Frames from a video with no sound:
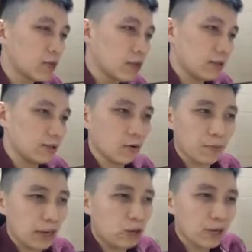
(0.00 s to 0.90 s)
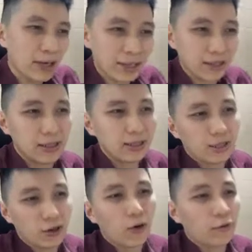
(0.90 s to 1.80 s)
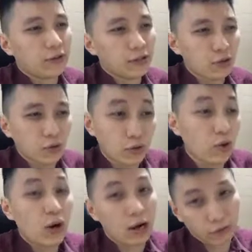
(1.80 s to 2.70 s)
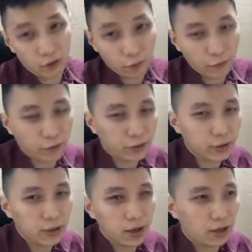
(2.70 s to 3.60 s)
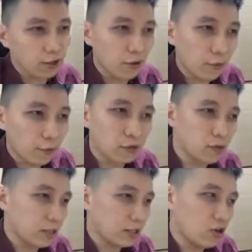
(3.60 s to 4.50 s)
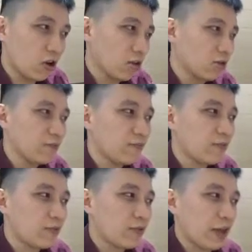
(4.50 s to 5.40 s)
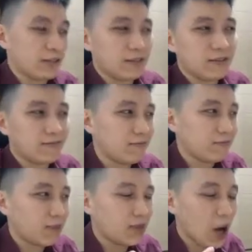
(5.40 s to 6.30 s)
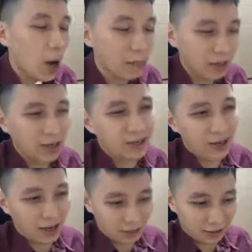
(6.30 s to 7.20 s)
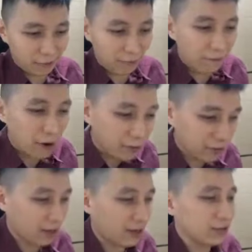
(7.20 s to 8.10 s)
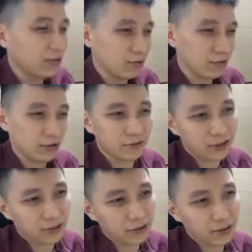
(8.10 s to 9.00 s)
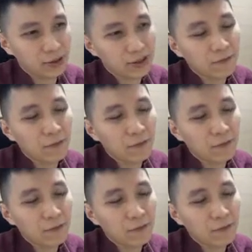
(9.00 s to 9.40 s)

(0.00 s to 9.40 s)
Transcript: And so by looking at this, then obviously you know how to convert. The conversion is not as complicated as Fahrenheit to degrees Celsius.